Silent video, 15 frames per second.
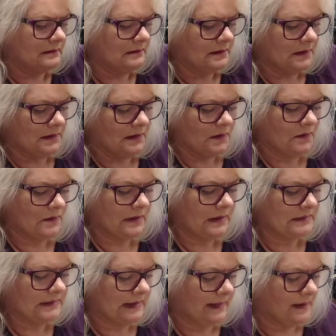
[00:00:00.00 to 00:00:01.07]
Oh no, is
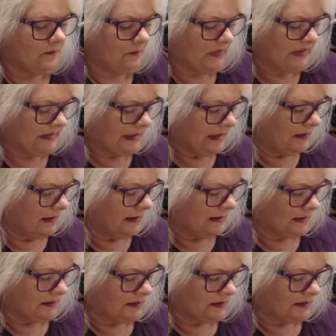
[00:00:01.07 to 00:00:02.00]
that the metallic that's